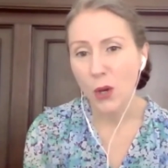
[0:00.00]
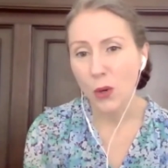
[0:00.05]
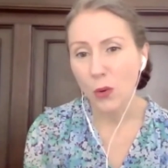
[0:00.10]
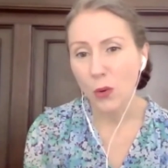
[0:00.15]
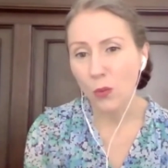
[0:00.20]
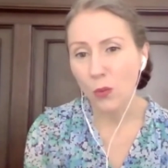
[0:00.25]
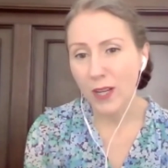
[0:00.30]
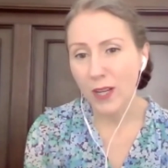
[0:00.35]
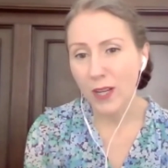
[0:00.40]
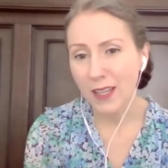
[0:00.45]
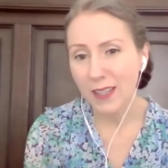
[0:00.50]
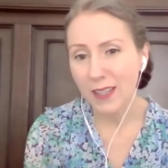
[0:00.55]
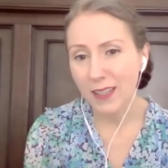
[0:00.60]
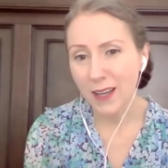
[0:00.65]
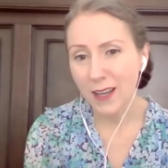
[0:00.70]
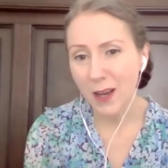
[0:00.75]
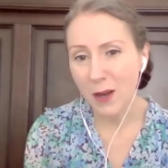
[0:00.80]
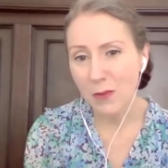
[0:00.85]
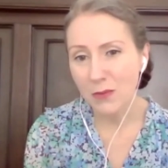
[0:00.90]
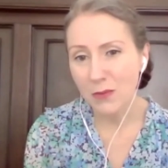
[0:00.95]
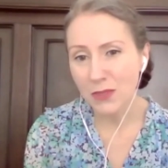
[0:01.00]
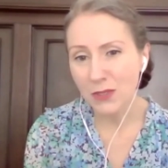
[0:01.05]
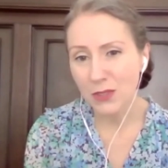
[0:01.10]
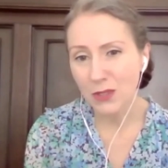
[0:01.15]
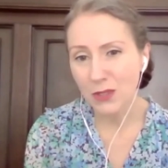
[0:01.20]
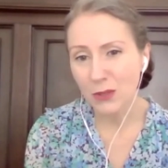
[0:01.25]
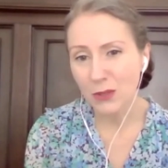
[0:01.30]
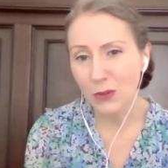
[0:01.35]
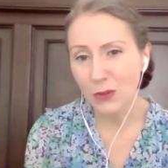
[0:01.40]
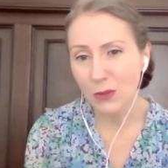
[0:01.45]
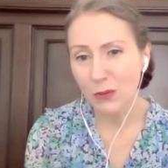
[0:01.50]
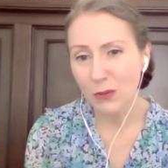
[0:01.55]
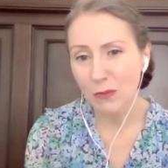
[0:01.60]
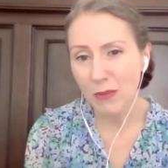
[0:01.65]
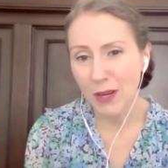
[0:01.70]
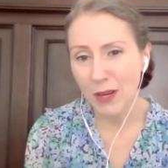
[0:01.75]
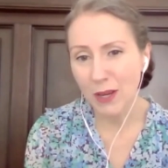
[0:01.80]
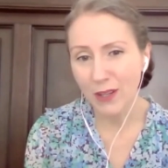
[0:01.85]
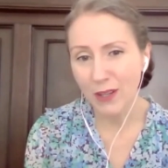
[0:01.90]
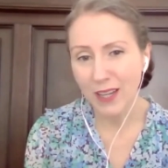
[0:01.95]
When it comes to
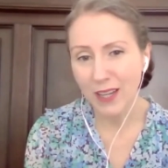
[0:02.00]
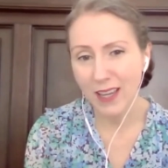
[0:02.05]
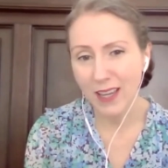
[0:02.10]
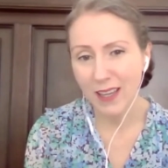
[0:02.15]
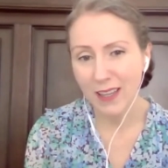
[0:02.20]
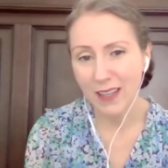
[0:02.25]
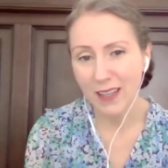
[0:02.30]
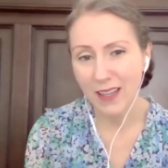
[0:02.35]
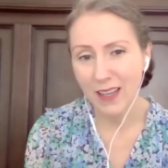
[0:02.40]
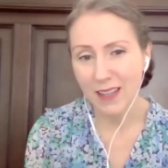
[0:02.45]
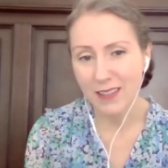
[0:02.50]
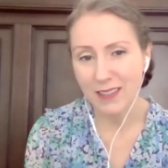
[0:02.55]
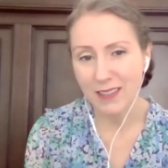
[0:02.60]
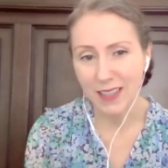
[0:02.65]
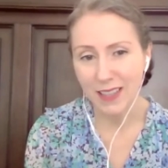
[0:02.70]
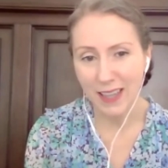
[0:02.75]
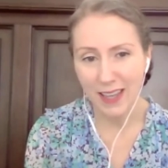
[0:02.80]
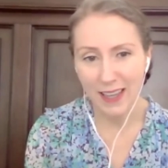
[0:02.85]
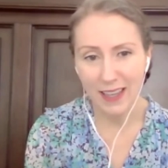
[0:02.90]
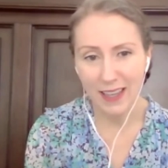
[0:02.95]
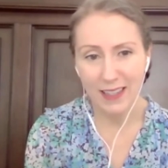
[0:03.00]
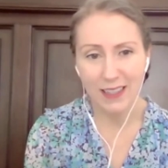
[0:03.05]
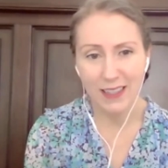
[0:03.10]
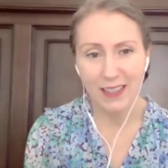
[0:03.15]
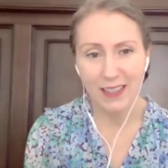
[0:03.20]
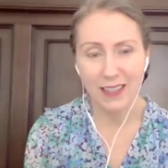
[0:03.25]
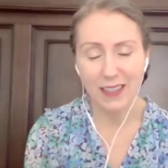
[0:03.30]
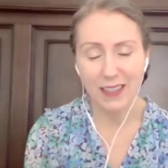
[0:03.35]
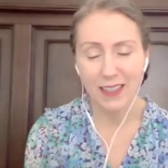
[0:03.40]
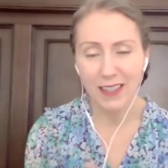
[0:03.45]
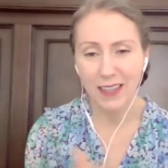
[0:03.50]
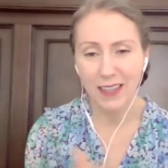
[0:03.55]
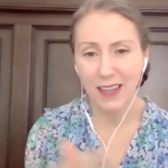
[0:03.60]
Marianne as a candidate,